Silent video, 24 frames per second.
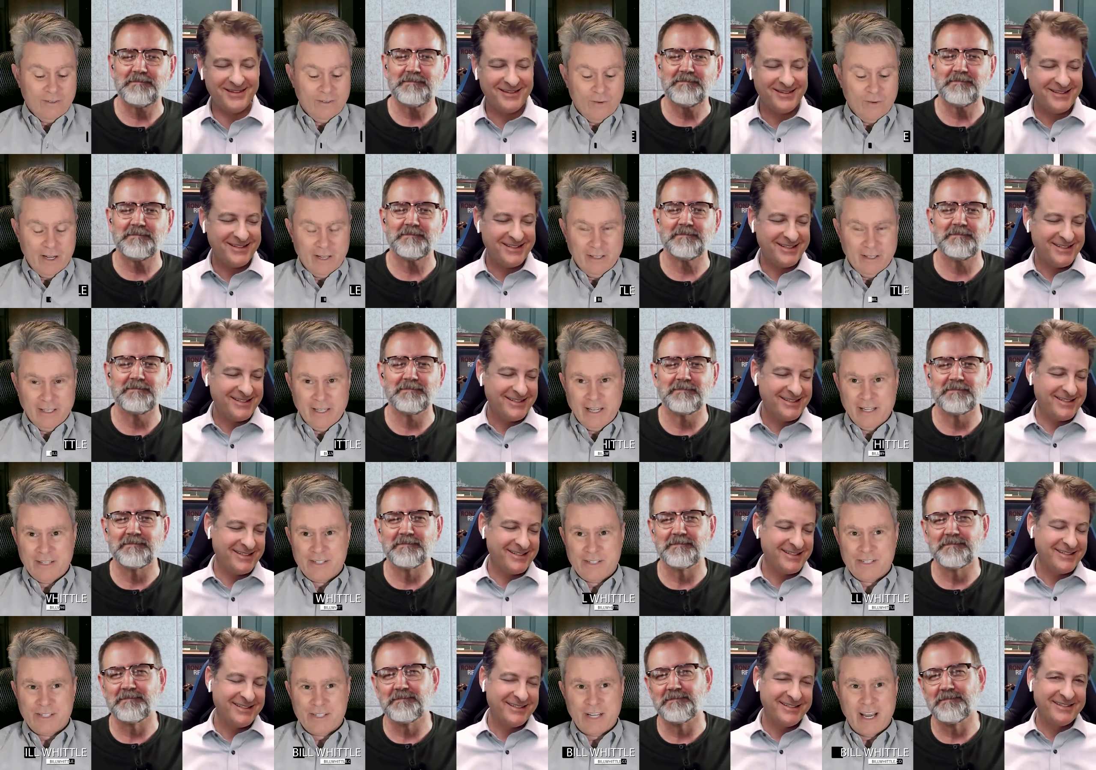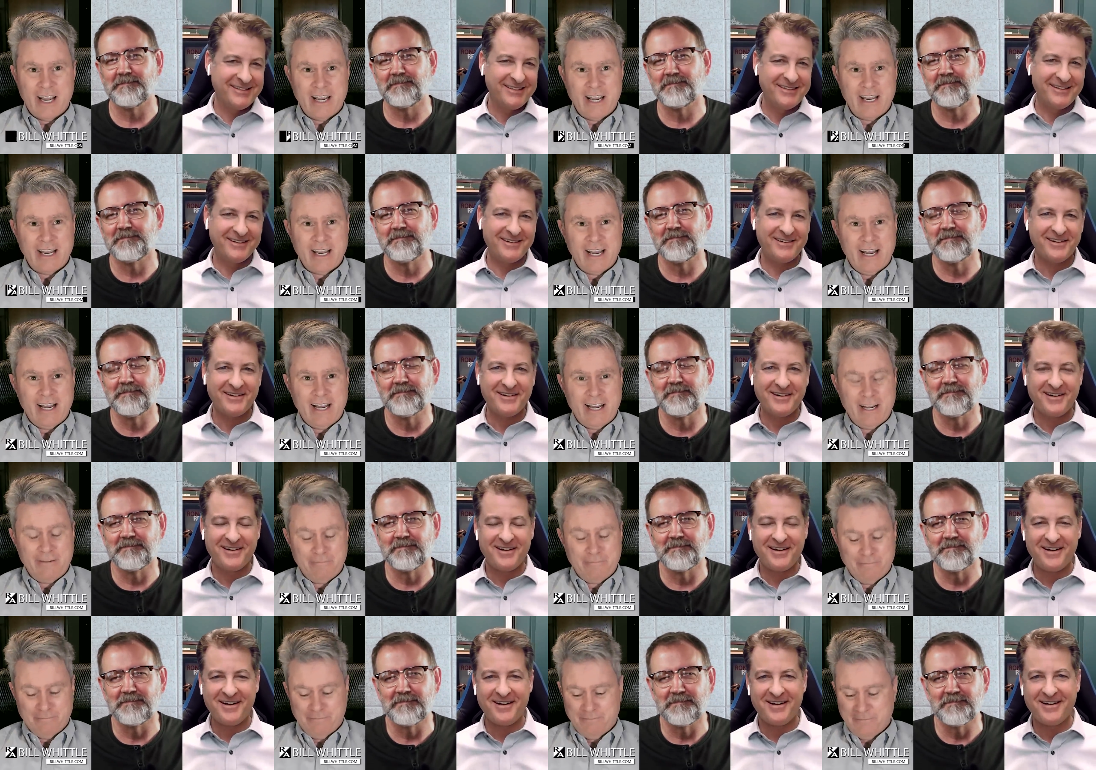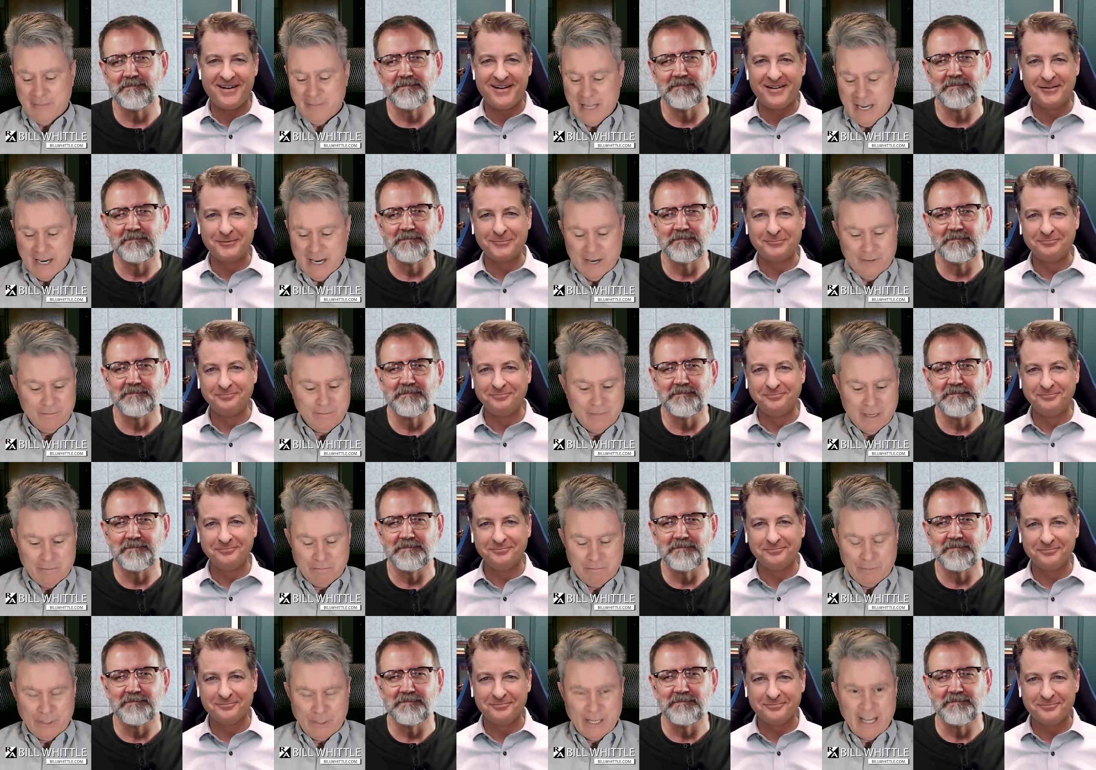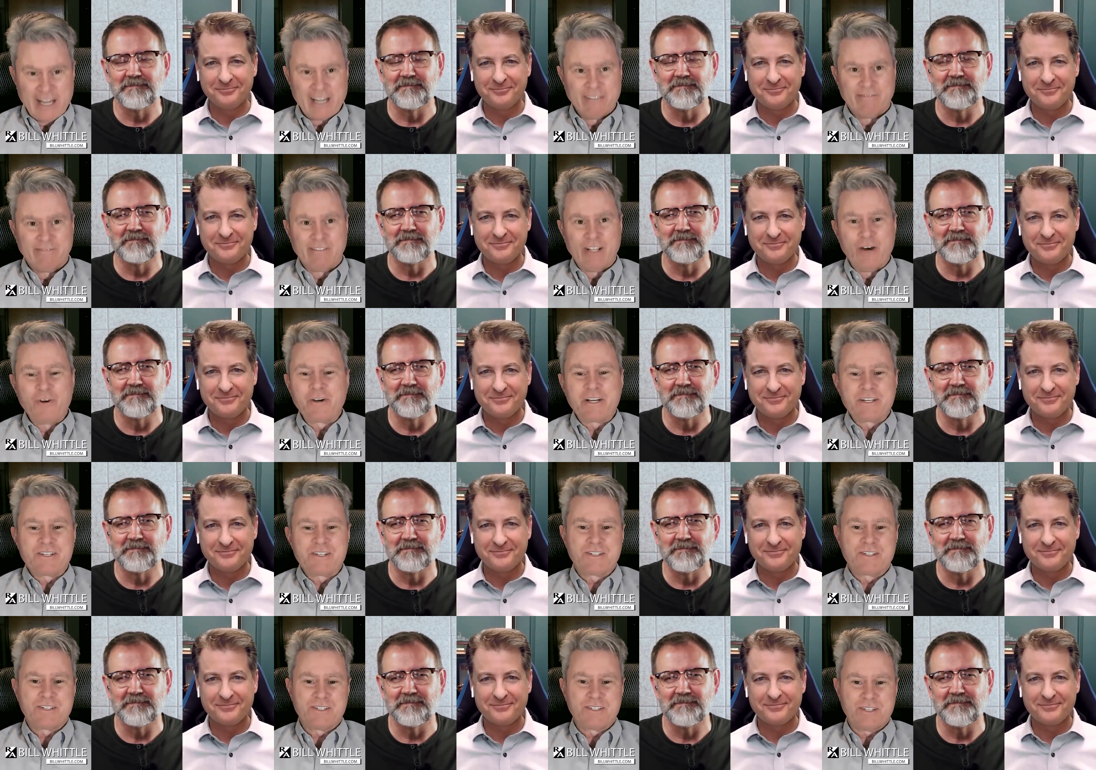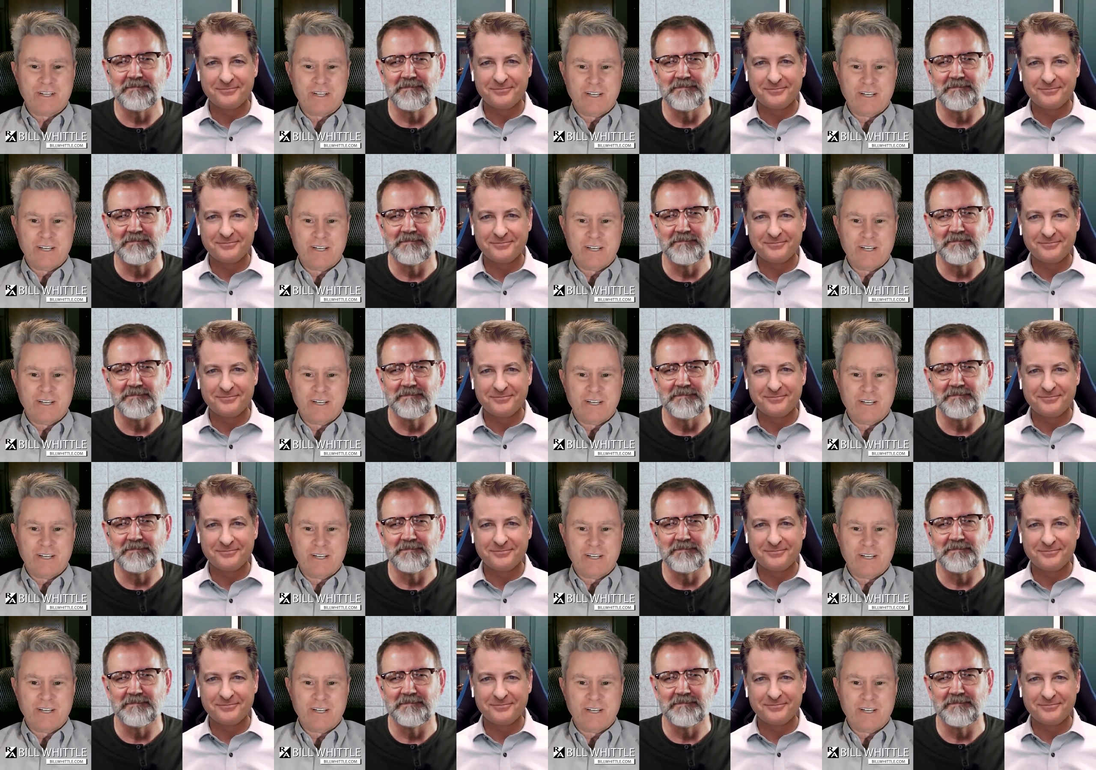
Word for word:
Speaker 1: Well, it's a um, you know plague of locusts